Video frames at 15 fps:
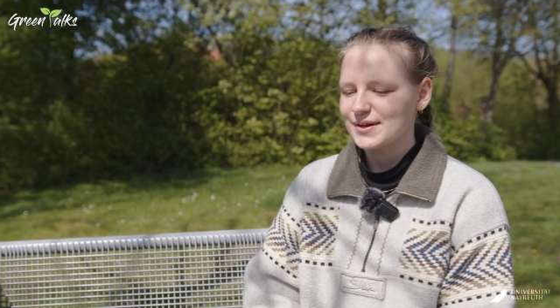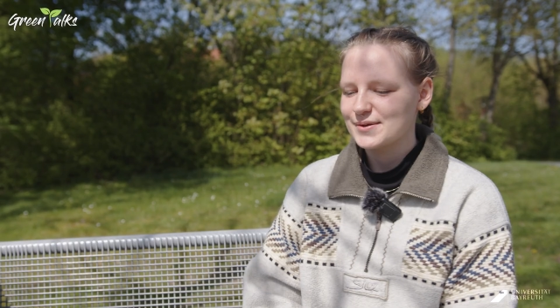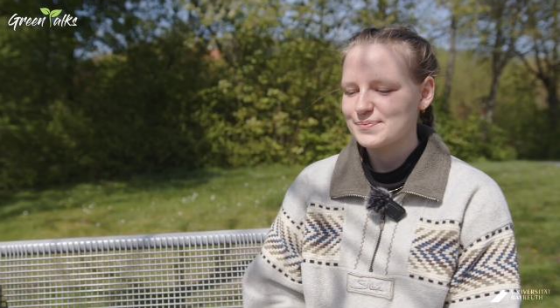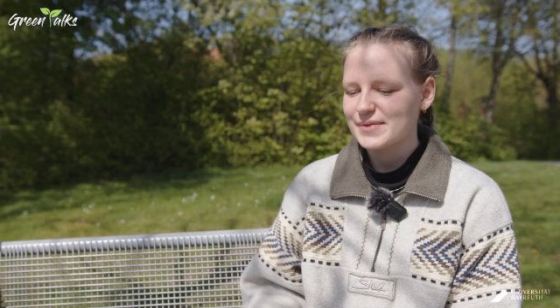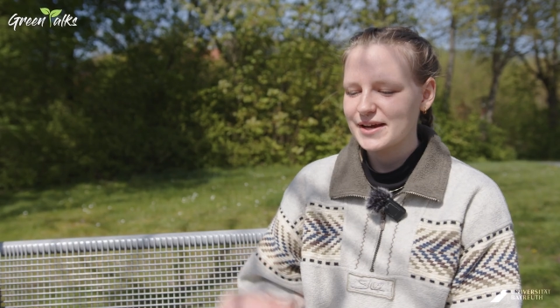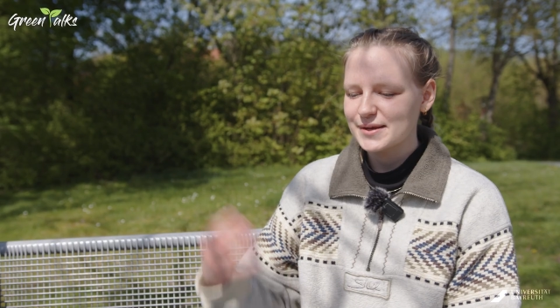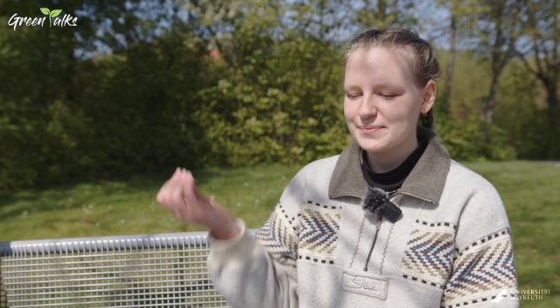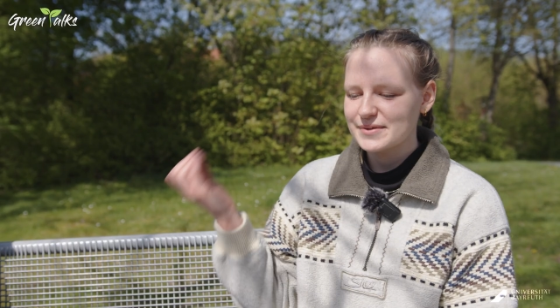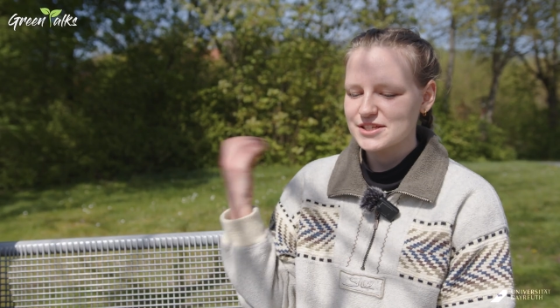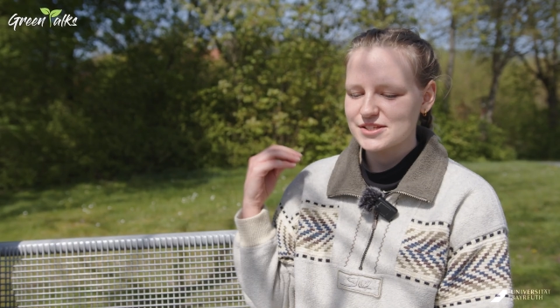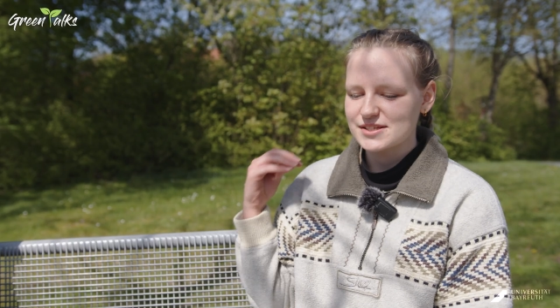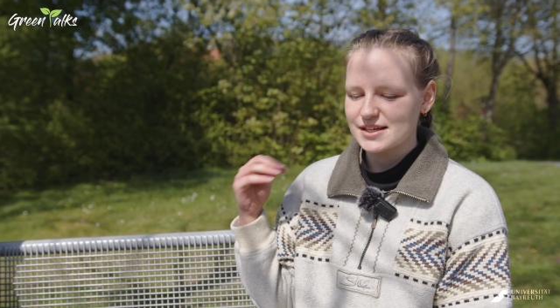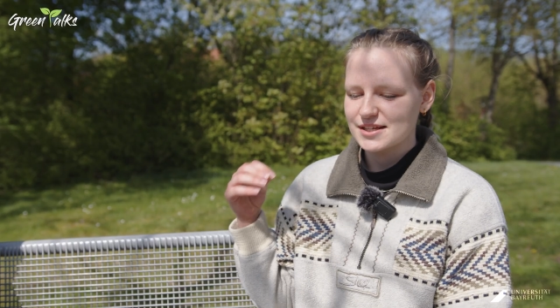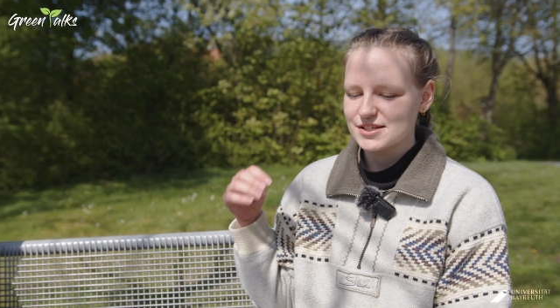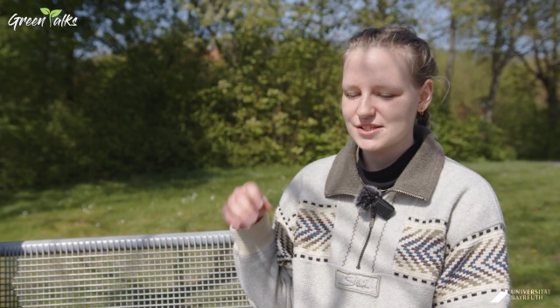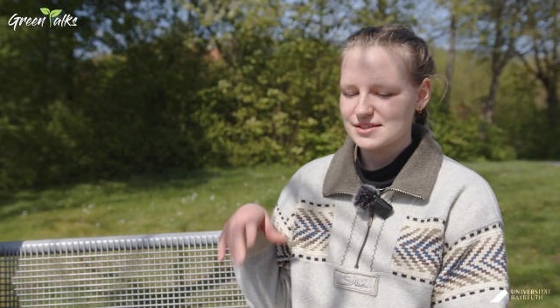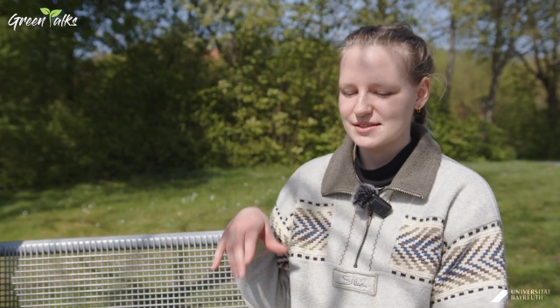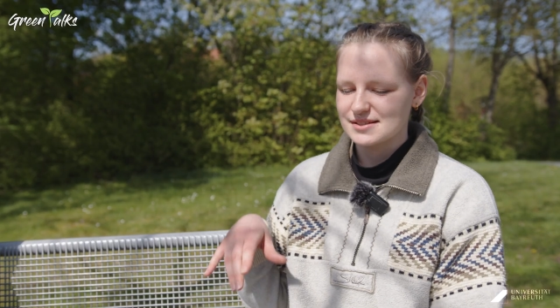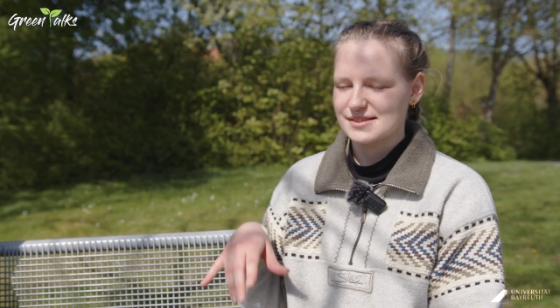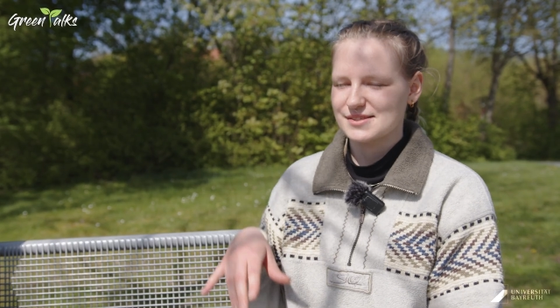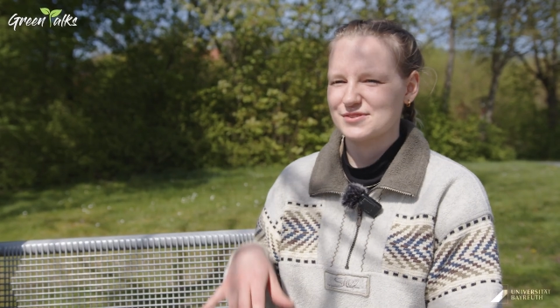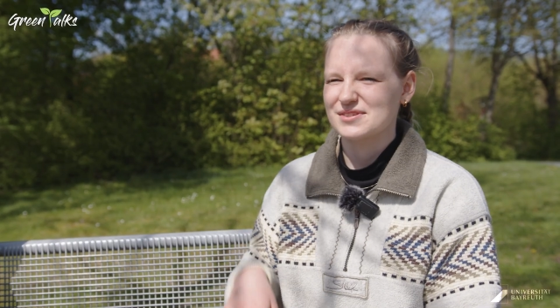In my
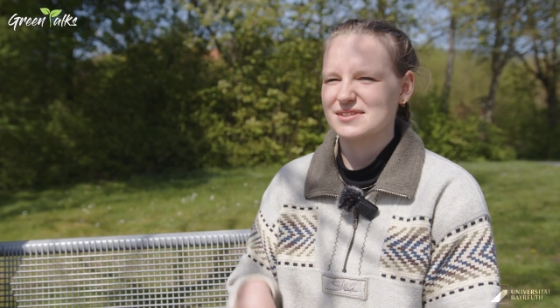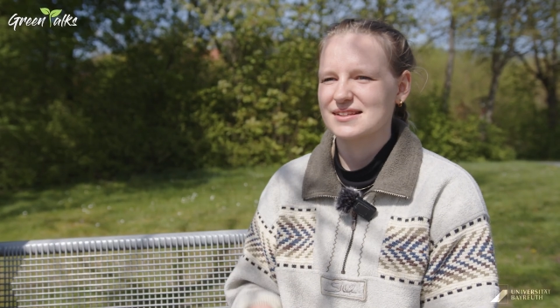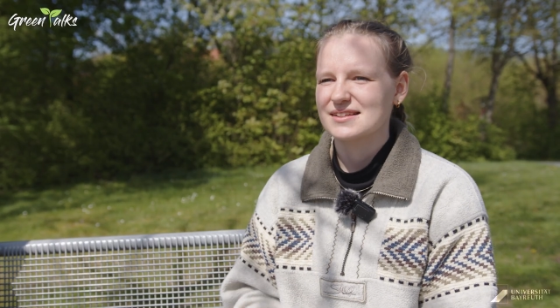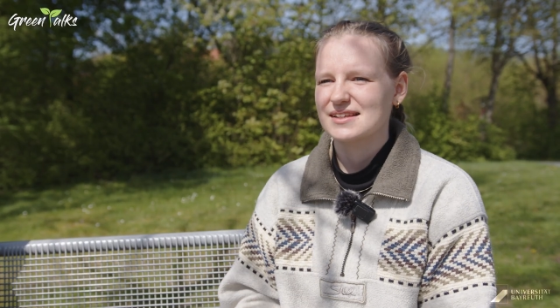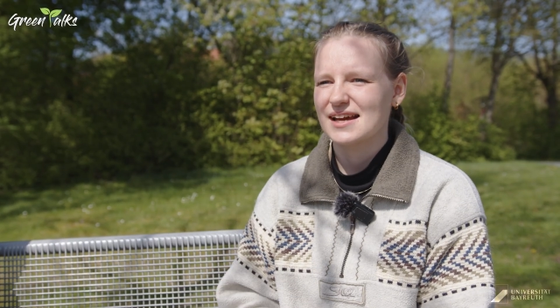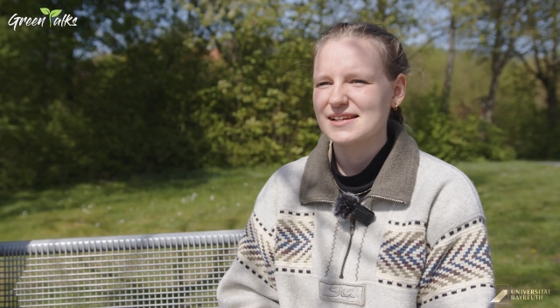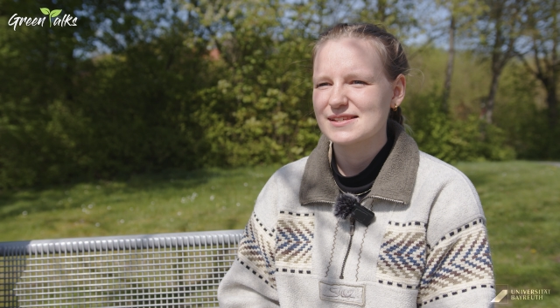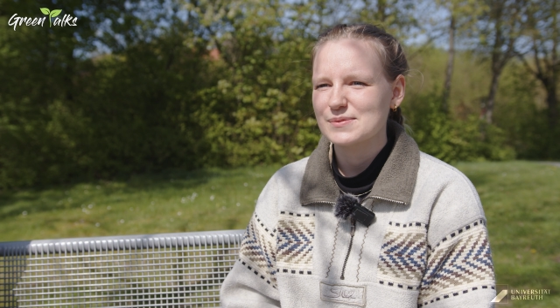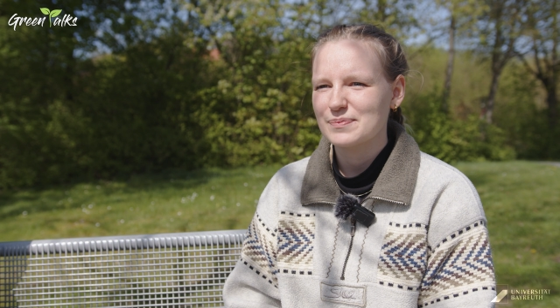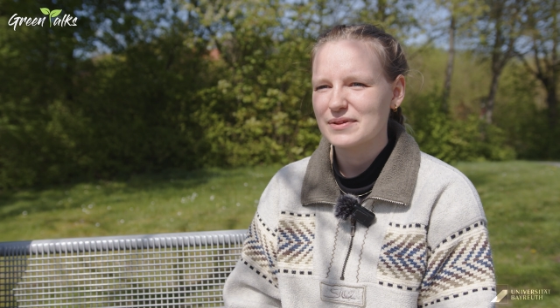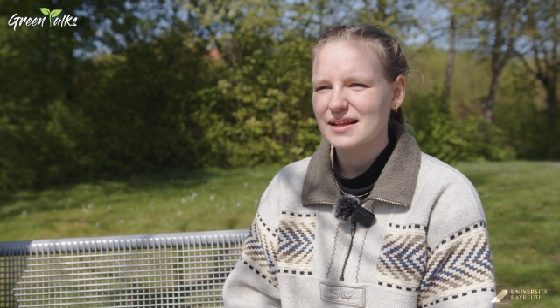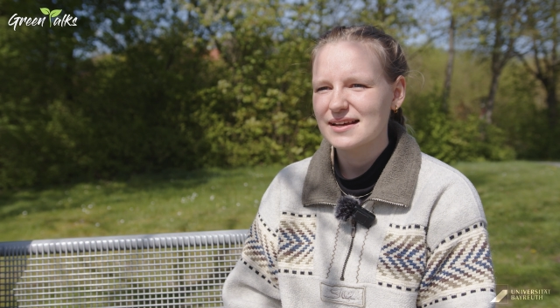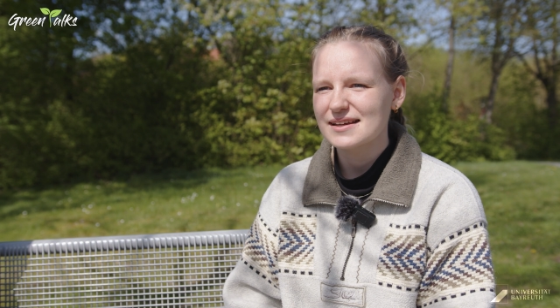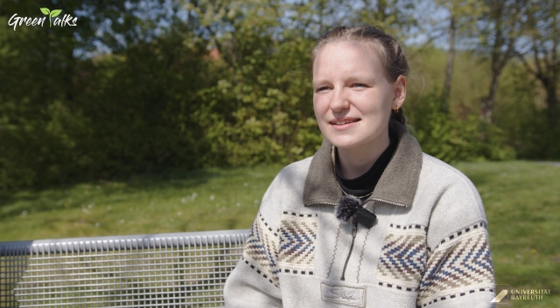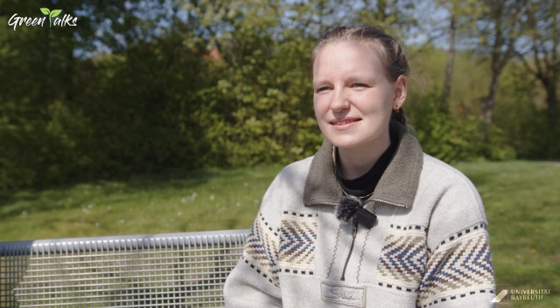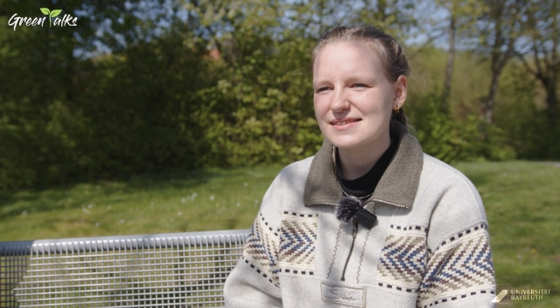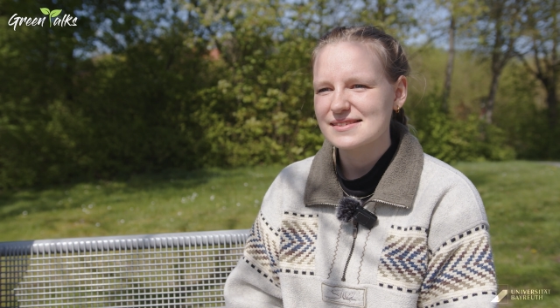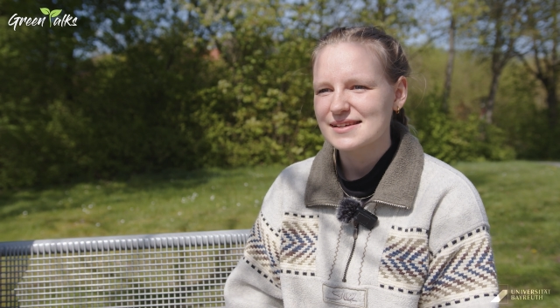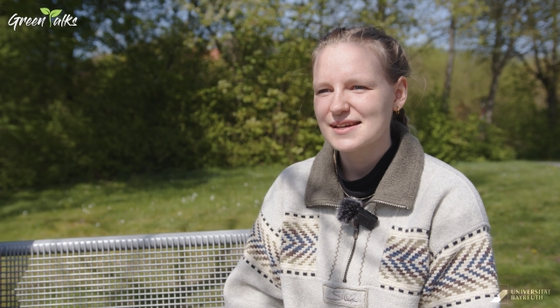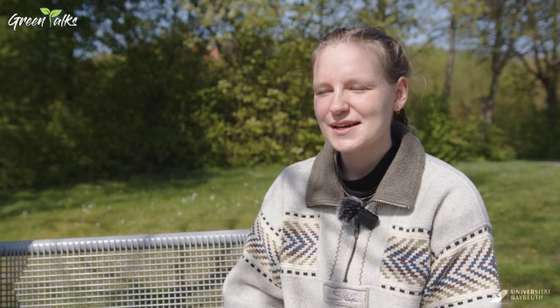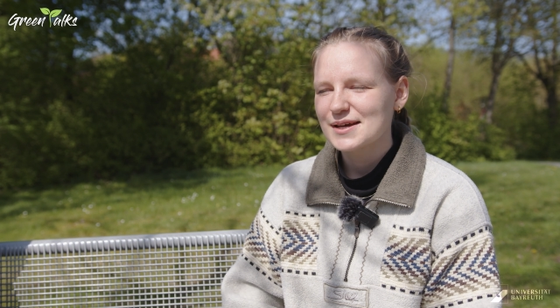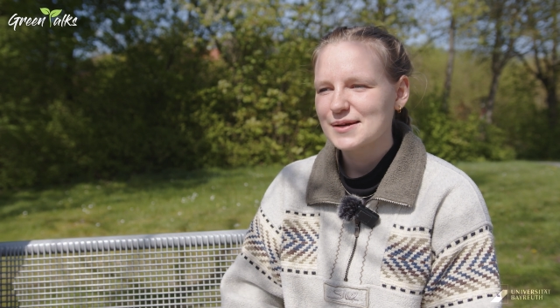imagination, it's a really nice place